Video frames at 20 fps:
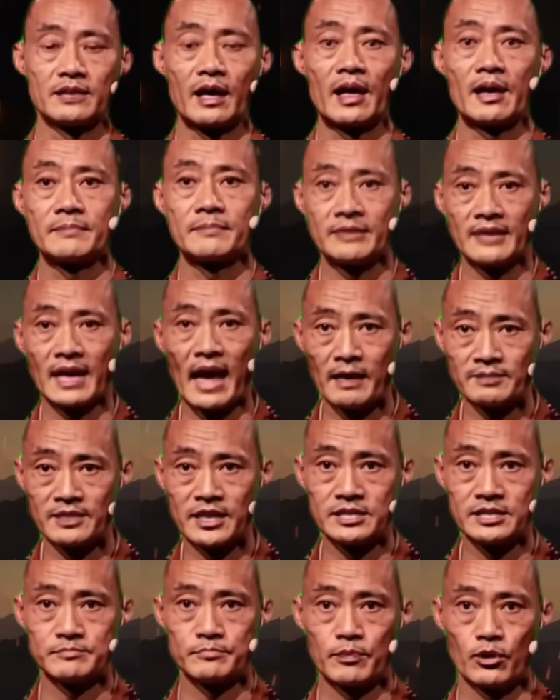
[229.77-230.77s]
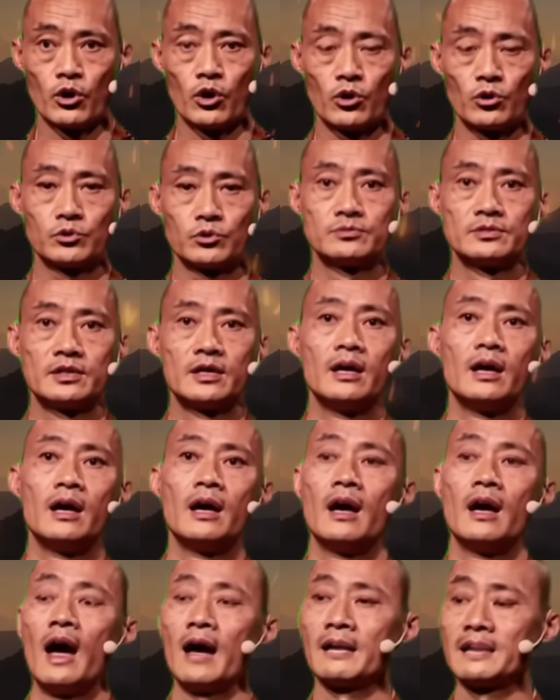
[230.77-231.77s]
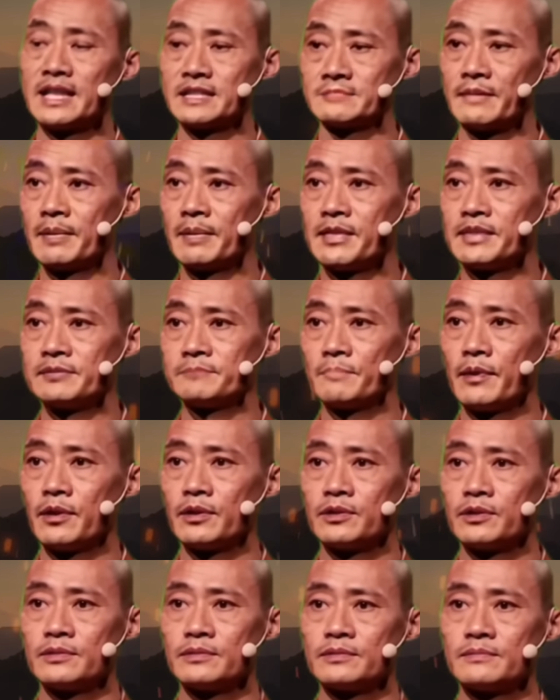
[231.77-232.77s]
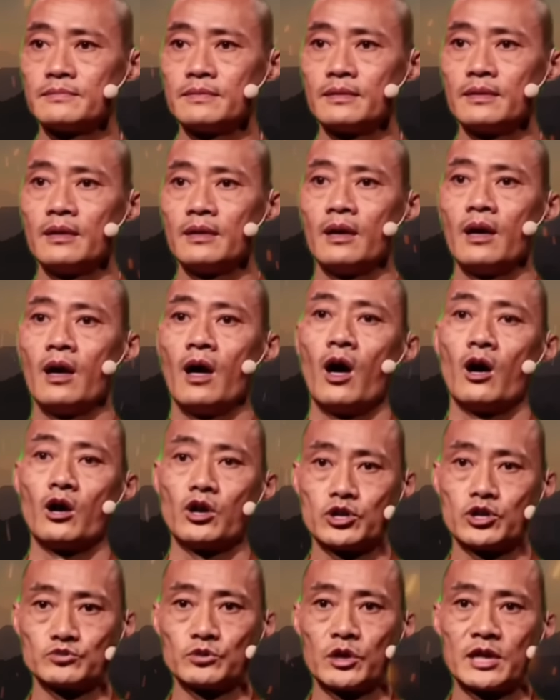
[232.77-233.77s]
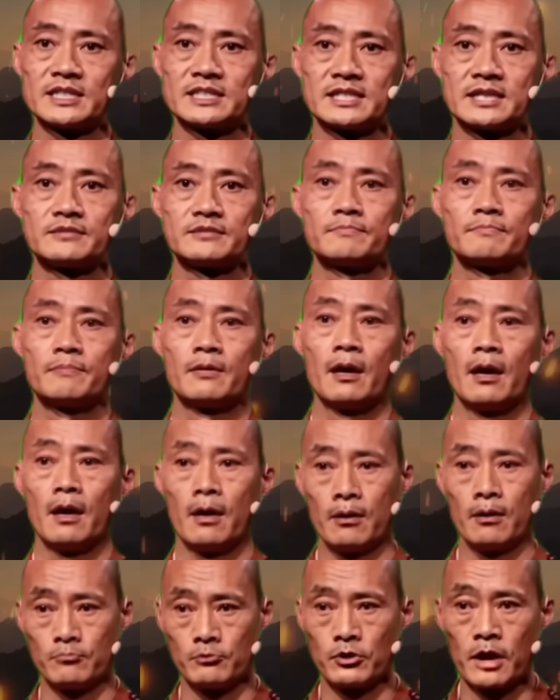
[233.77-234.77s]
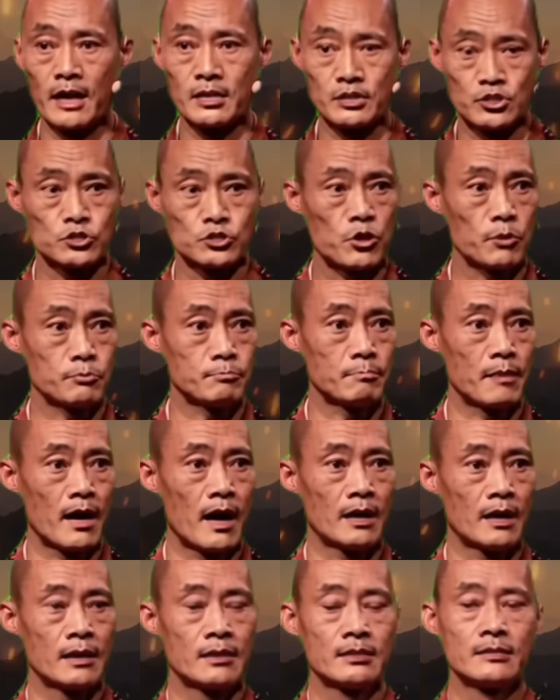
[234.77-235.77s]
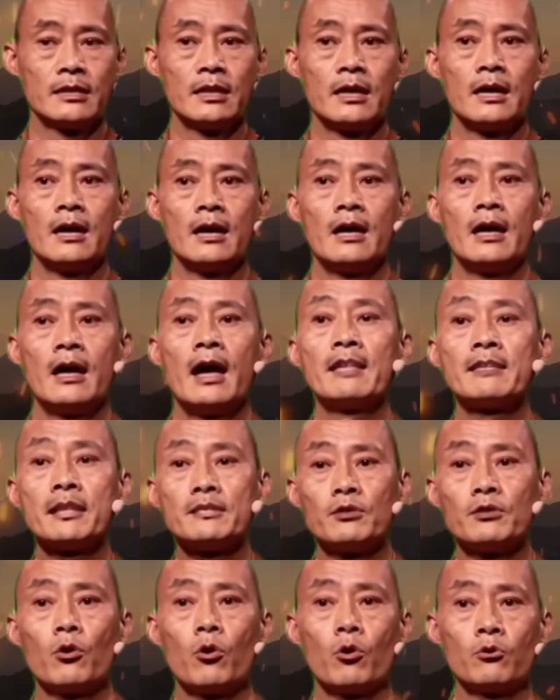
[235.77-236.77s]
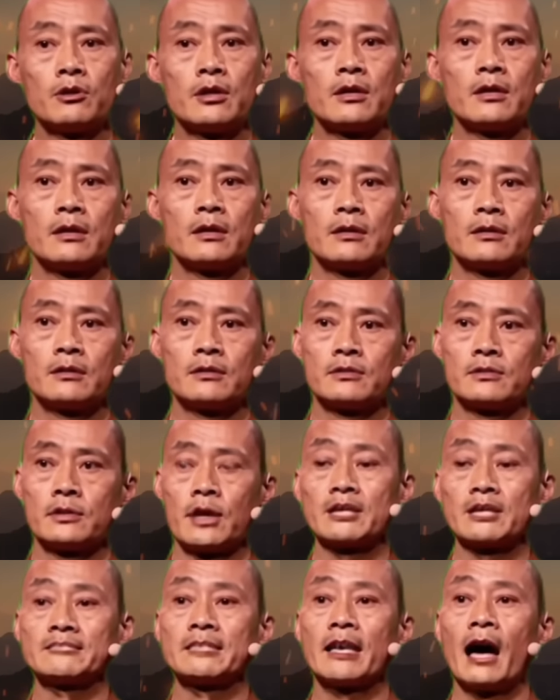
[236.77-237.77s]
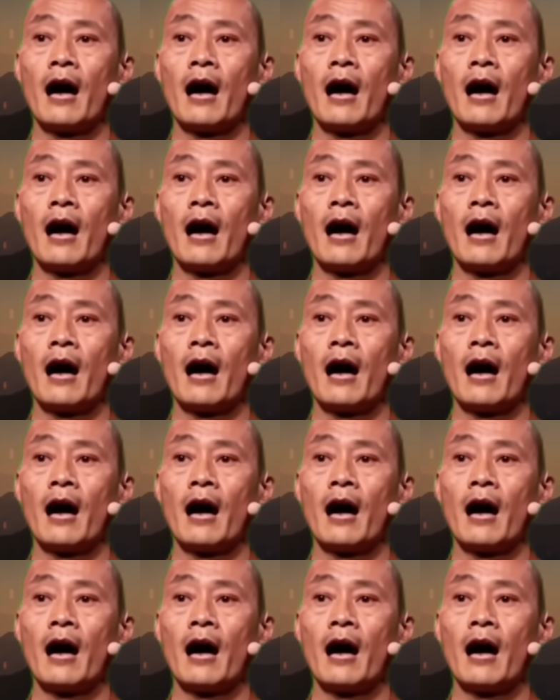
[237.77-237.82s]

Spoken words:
land on the person who tries the hardest. It lands on the one who is most deeply present. The one who doesn't flinch when truth shows up.